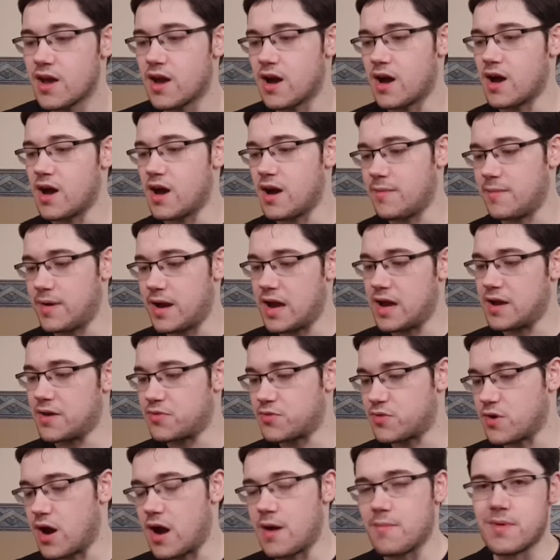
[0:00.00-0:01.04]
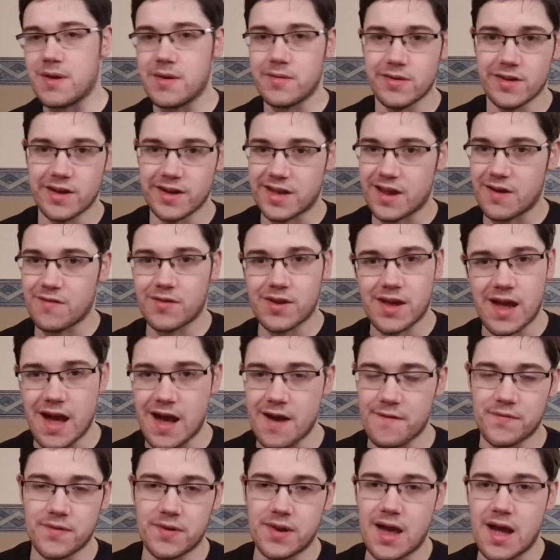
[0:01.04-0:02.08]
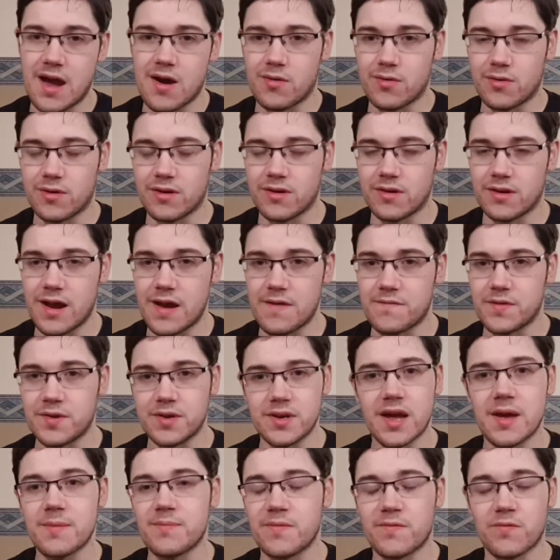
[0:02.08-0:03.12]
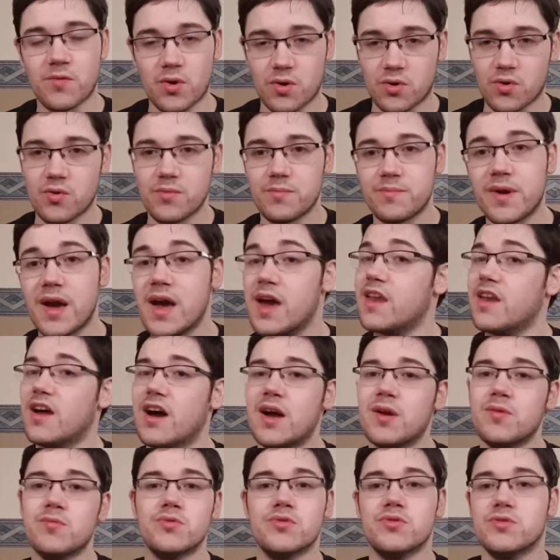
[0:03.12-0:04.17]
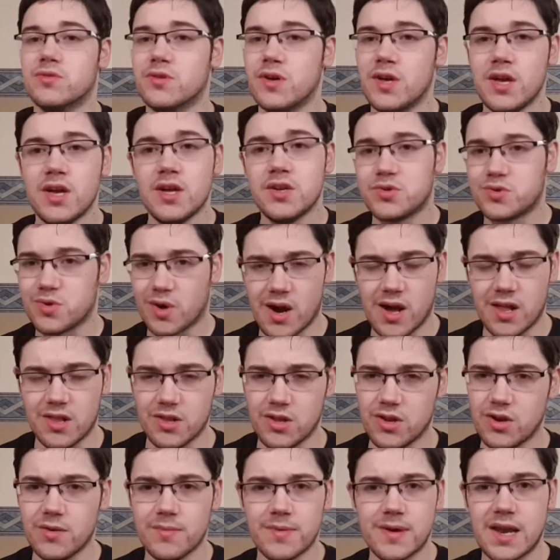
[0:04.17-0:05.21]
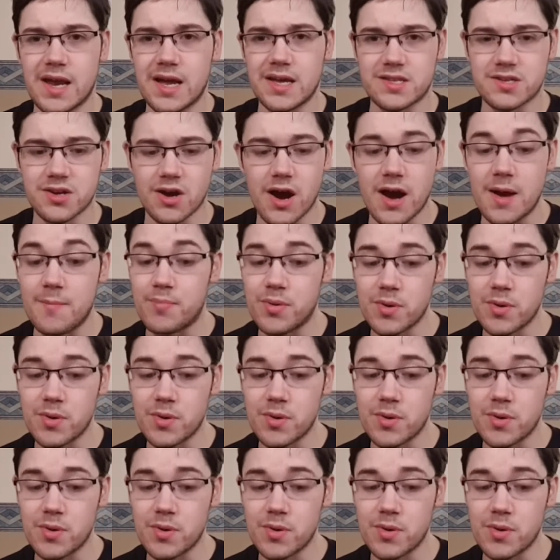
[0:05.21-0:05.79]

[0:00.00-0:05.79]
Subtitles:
I thought maybe like every half an hour, every night before I go to bed, I will draw a little bit at a time.